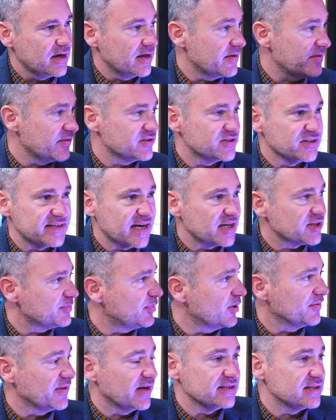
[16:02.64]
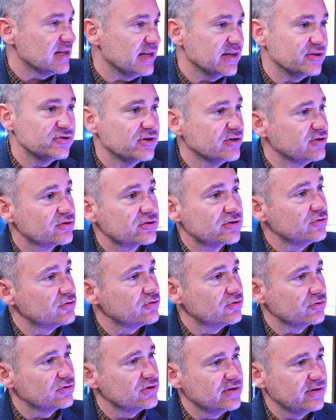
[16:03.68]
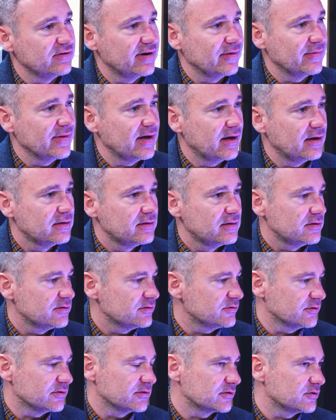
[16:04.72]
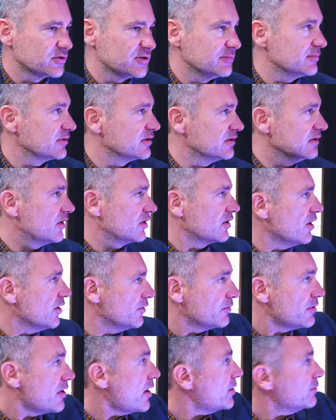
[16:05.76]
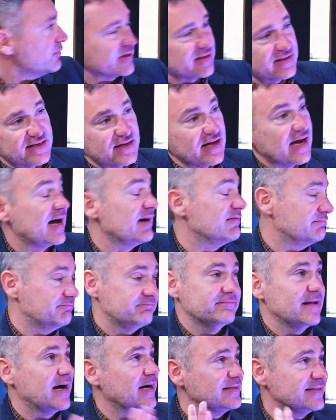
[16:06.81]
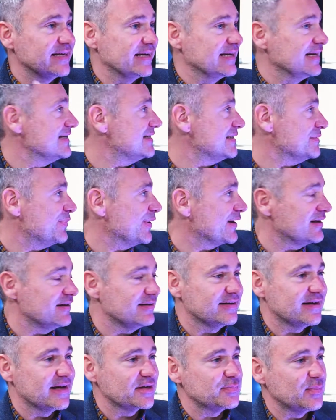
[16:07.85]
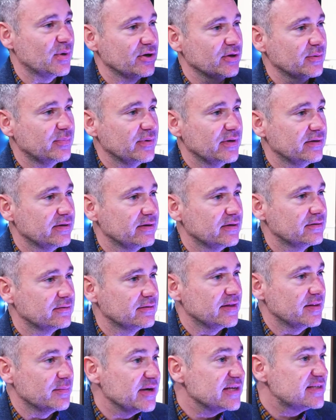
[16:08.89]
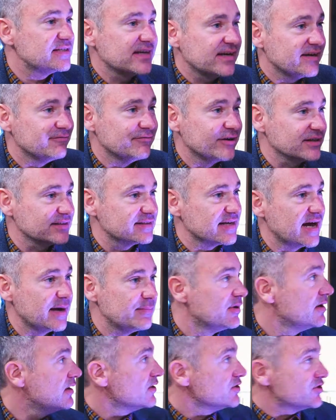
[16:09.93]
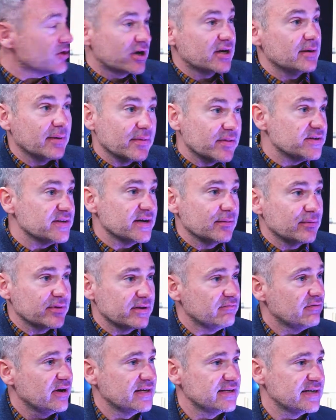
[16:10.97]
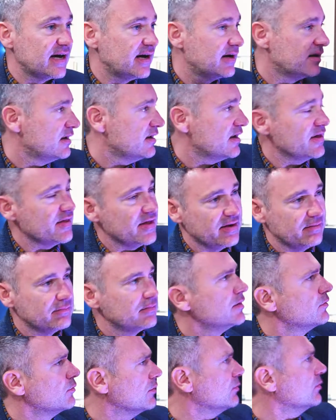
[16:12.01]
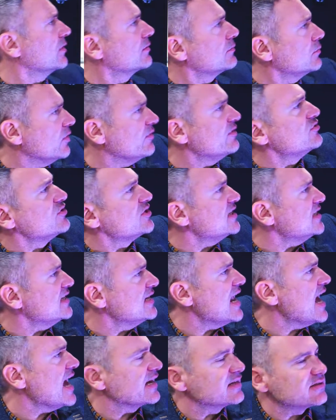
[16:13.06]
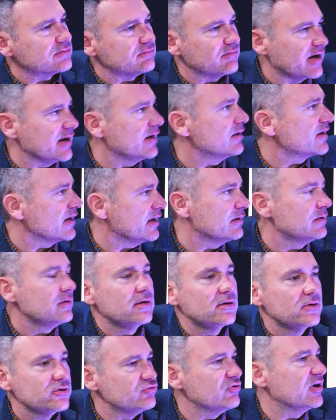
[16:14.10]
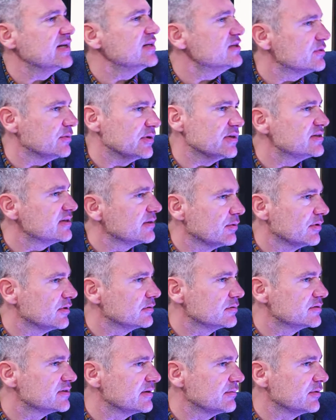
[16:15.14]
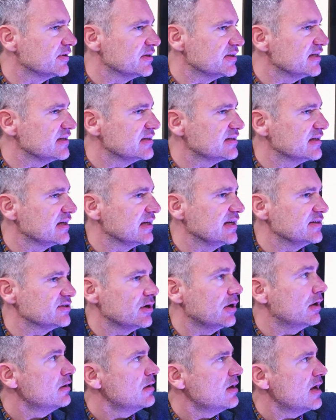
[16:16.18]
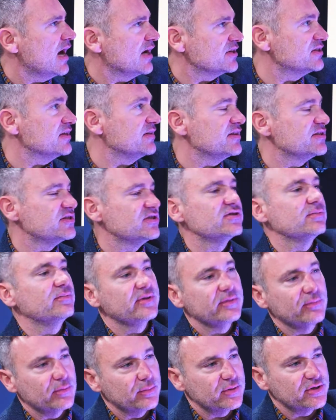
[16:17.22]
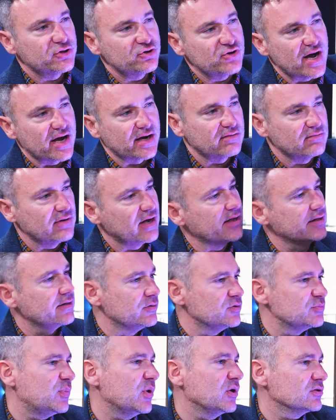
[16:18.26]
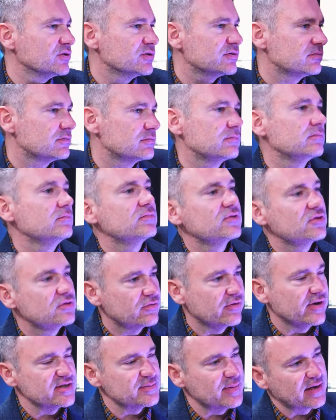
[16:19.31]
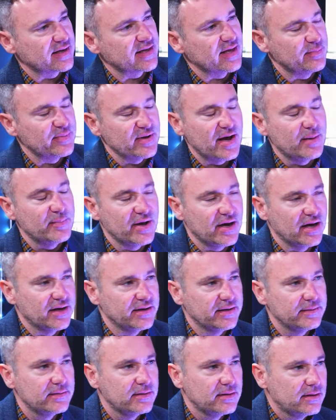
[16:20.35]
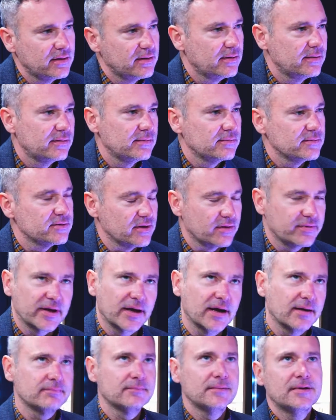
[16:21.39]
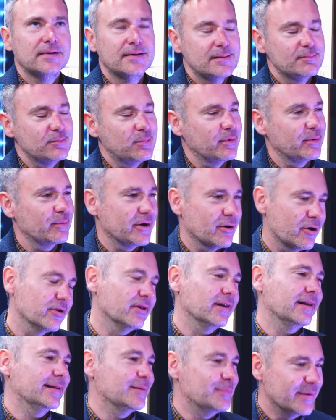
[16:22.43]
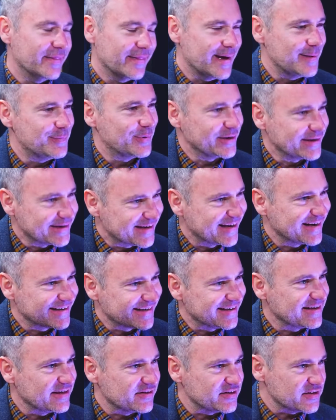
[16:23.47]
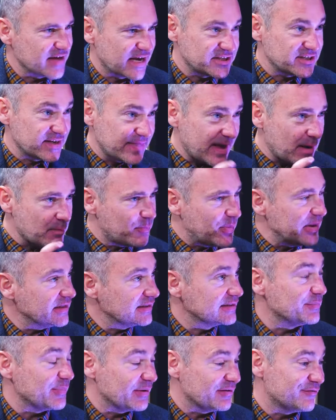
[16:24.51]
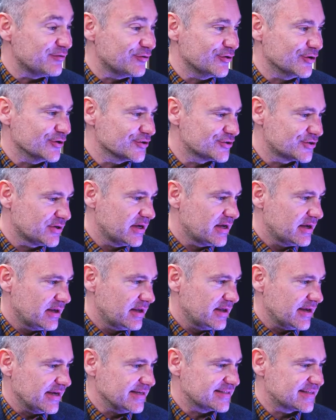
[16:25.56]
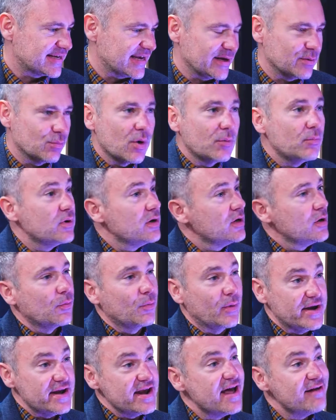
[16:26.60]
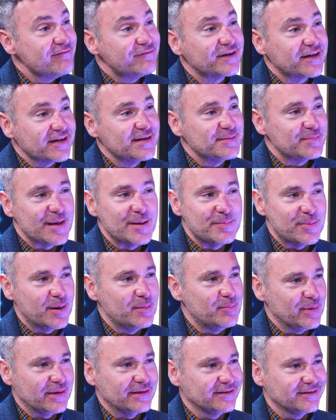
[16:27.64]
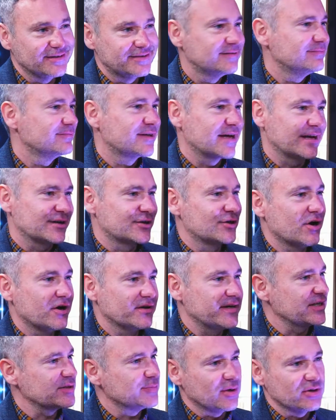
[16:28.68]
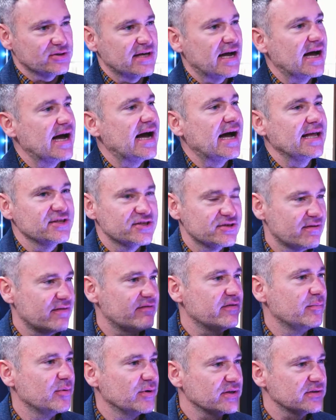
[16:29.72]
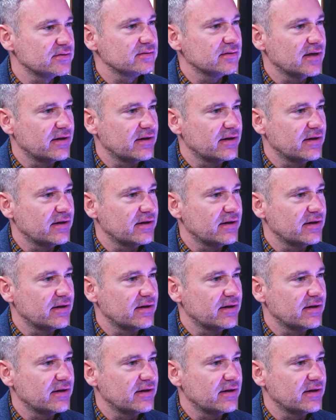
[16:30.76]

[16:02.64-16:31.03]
then there's a dashboard that is literally just constructed around that. So the customer can log on, our ideal is they're bringing the dashboard up in the meeting in real time, talking about the data within Radar, and then, well, we're interested in X, right? Okay, drill into it and see what the detail is. Or actually, this is something we want to track, right? Use Pulse, create a smart KPI behind it. So I think I probably went on a little bit there, but you kind of get it. Actually, that build a bit for us is key. One, we're never going to be able to build kind of core dashboards that answer everybody's